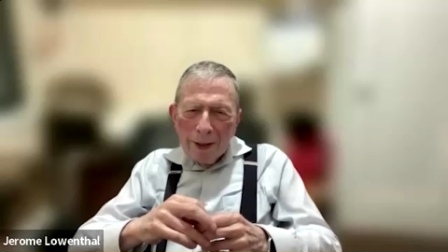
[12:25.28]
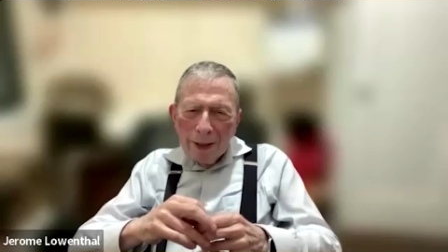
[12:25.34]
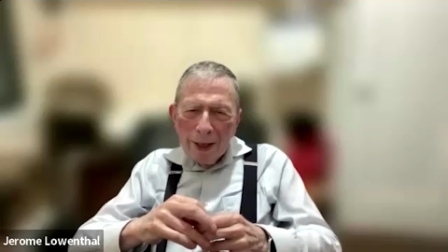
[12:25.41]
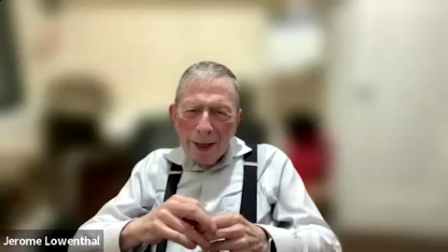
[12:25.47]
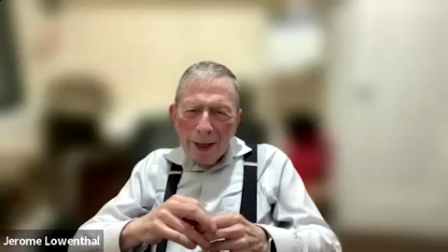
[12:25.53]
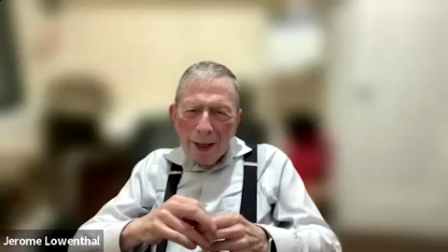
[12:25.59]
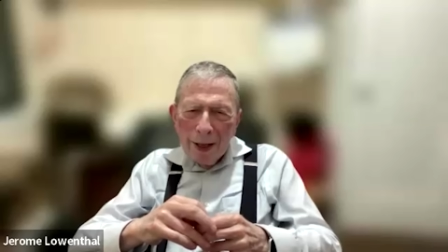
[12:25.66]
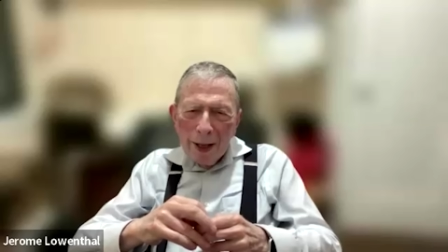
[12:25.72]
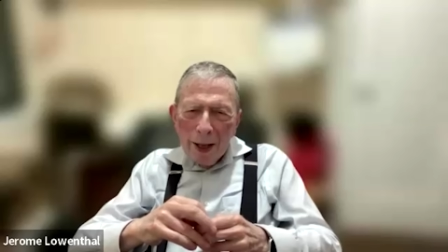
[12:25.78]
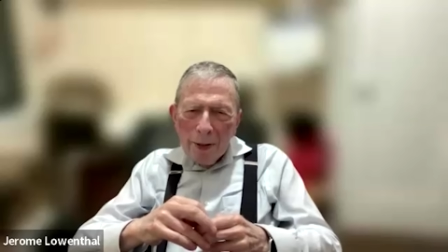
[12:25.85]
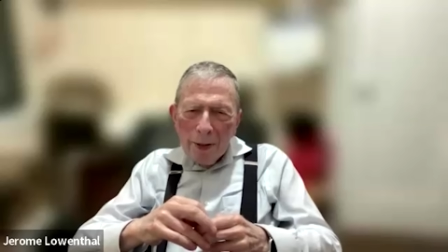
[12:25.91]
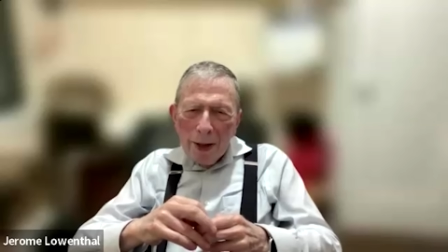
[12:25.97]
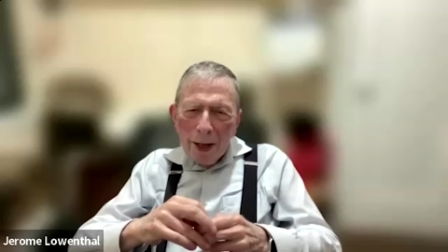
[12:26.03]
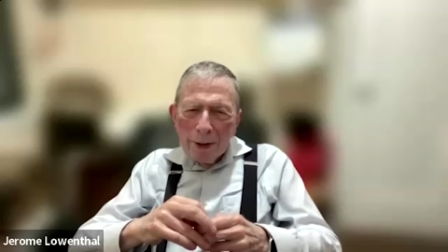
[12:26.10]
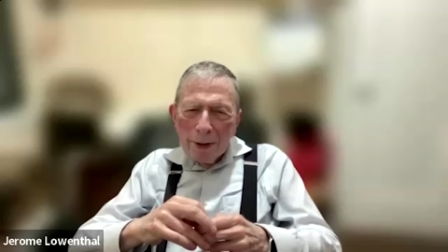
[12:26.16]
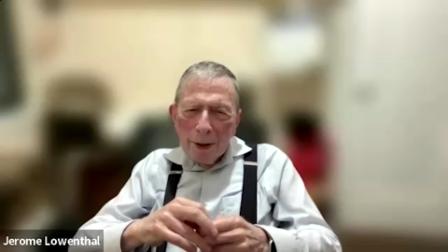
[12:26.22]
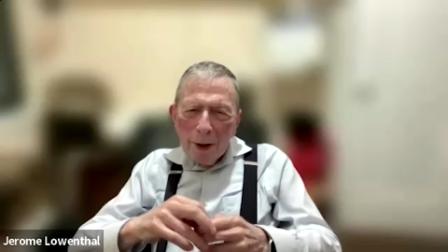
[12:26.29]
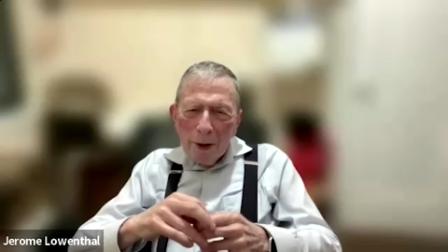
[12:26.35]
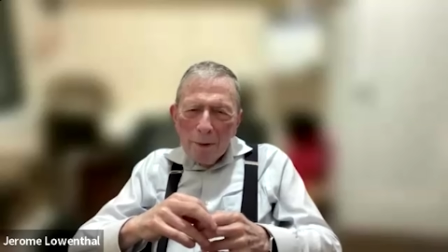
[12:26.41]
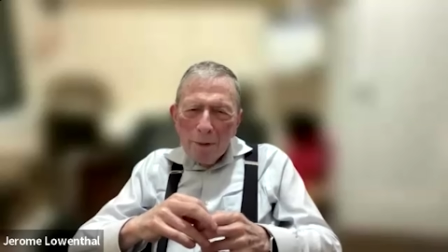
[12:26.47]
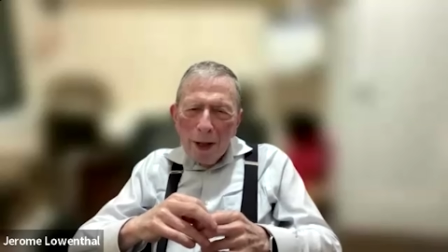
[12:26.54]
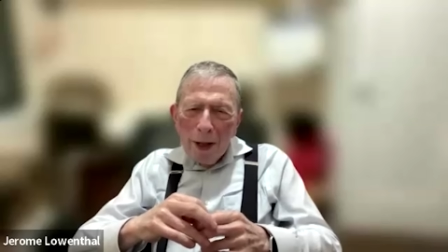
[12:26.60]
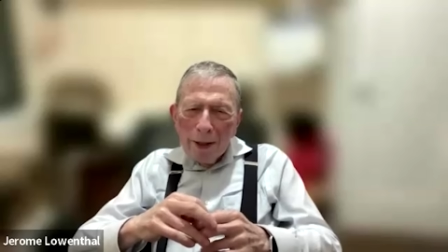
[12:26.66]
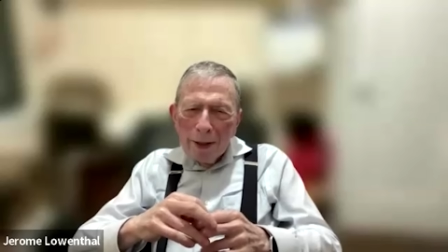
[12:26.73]
That's that's
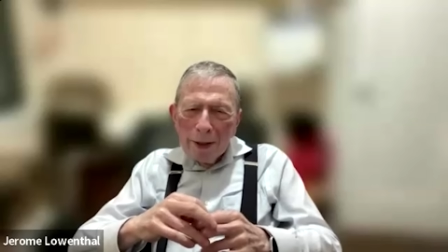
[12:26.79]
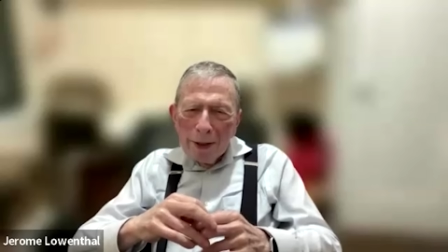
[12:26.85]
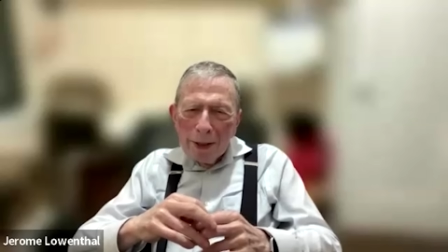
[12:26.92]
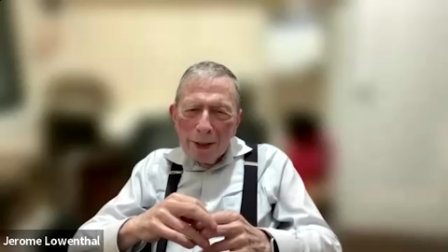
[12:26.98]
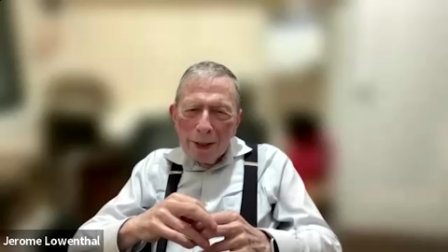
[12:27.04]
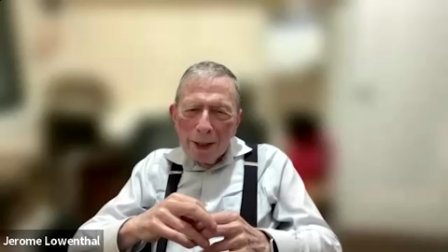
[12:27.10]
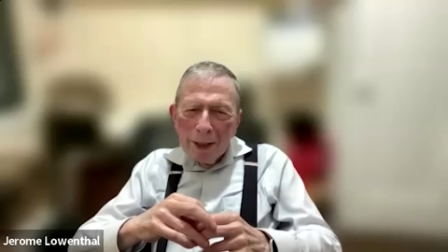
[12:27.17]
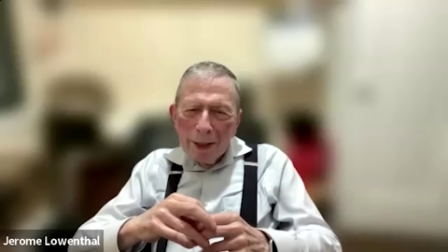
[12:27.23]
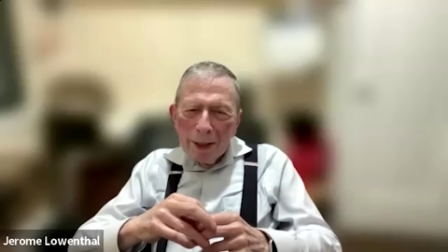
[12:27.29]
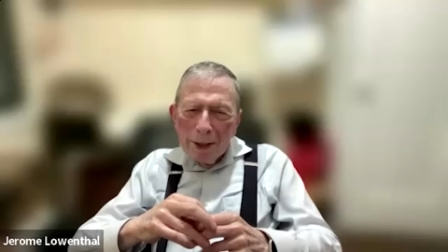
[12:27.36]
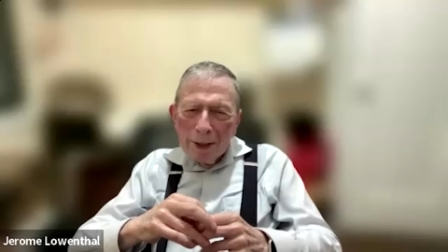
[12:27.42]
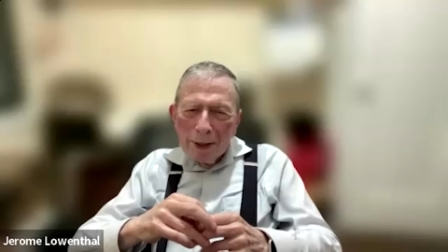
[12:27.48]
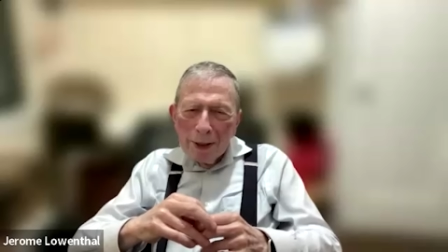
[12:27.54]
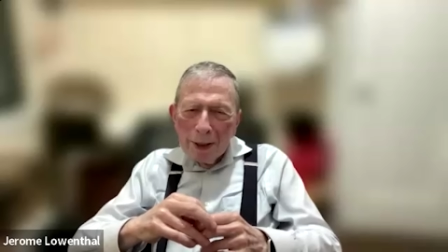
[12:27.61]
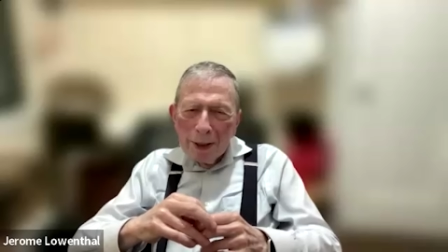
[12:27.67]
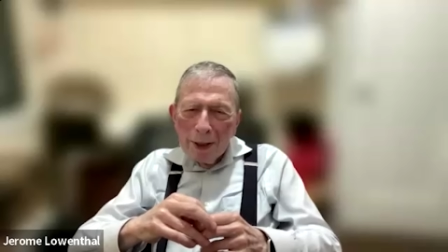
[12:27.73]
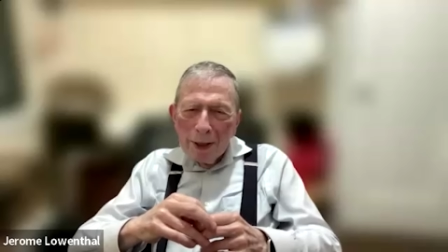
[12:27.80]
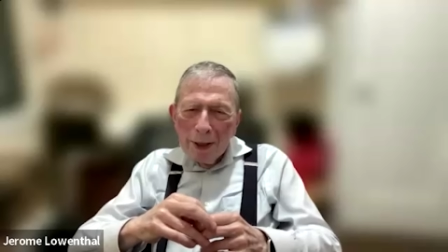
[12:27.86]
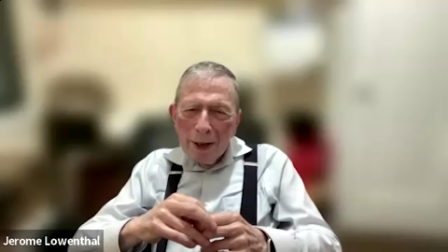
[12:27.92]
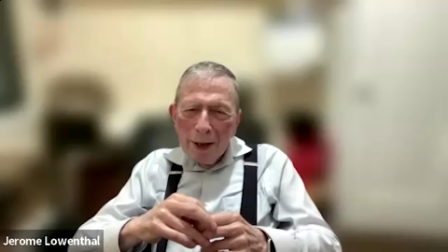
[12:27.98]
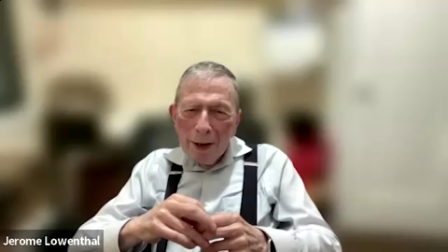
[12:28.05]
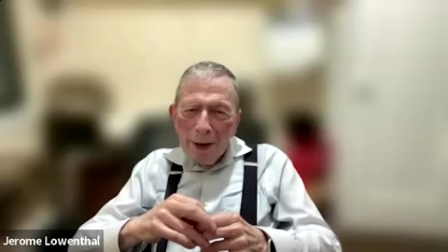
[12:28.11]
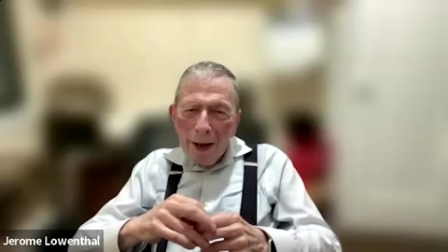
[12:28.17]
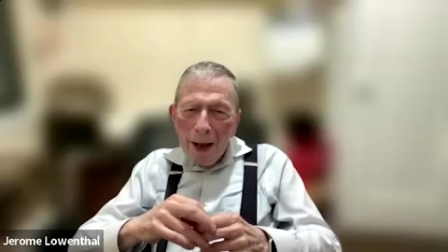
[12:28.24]
Valentina is.
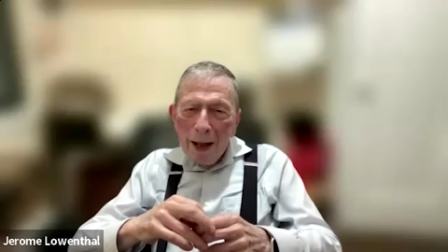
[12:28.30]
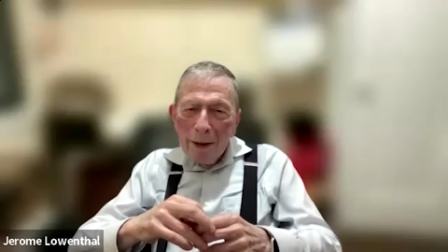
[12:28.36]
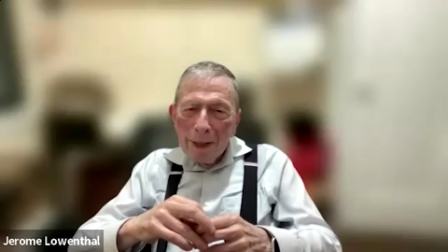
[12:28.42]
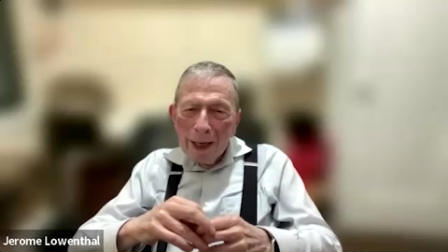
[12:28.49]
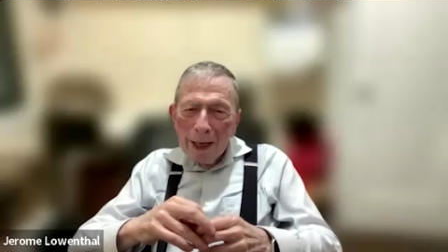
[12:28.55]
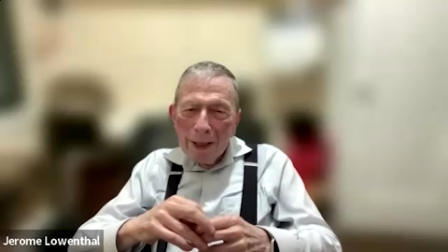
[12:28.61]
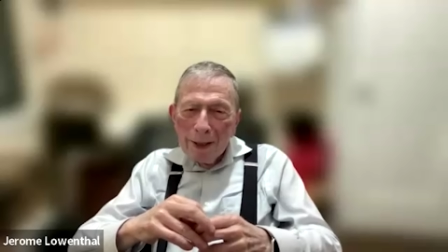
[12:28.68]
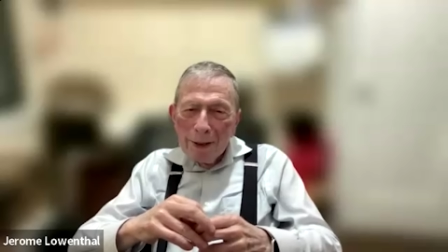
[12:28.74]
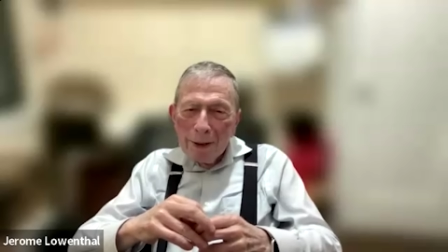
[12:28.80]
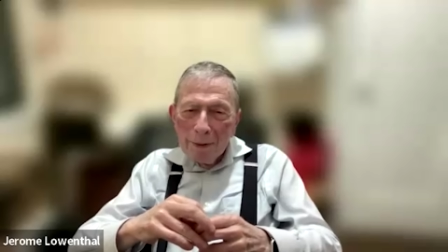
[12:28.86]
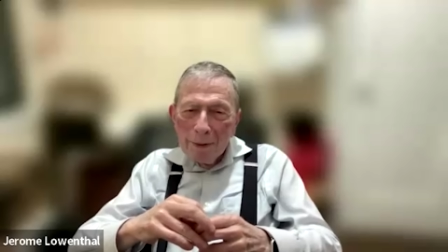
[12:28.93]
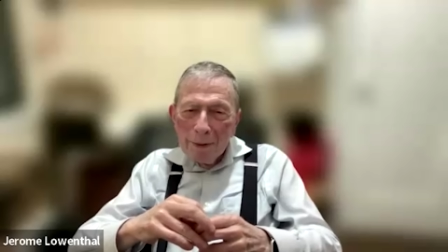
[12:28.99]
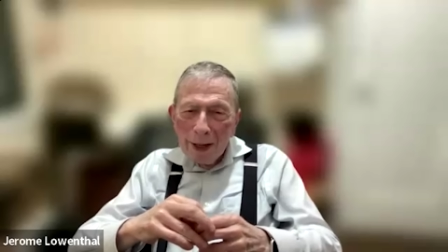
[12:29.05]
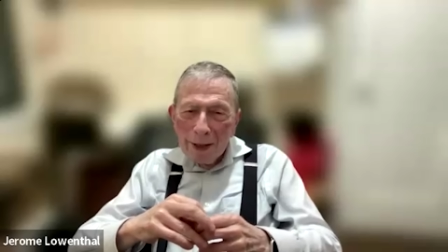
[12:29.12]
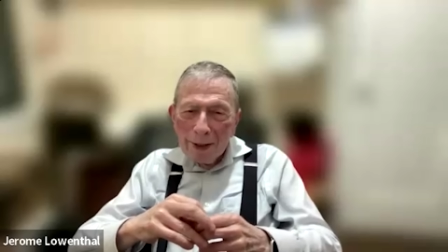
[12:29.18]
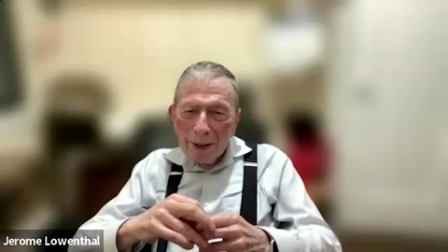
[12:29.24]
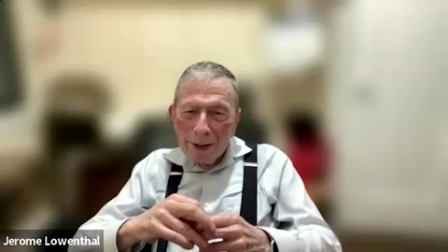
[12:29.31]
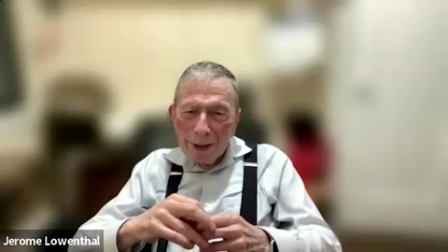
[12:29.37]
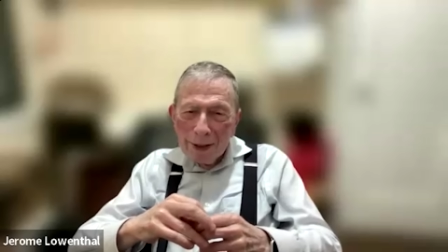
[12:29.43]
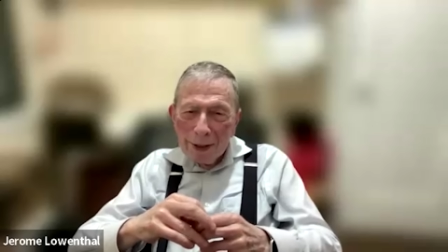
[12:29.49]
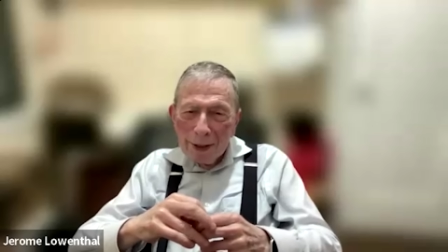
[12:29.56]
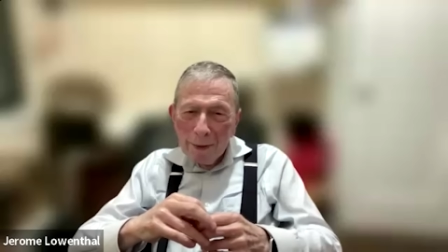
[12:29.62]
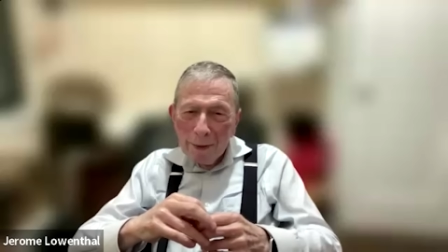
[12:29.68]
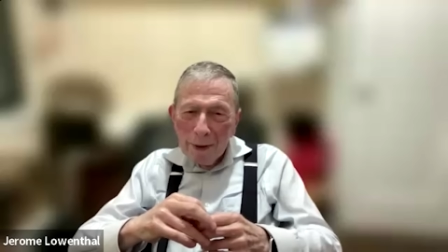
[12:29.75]
I'm getting to
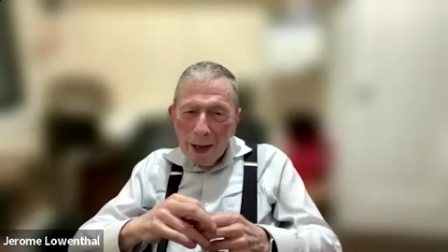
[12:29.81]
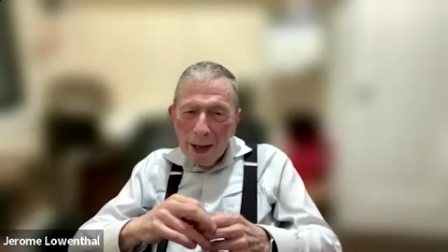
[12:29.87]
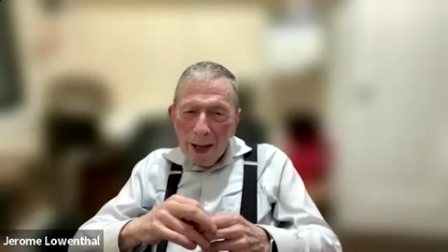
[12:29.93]
Valentina.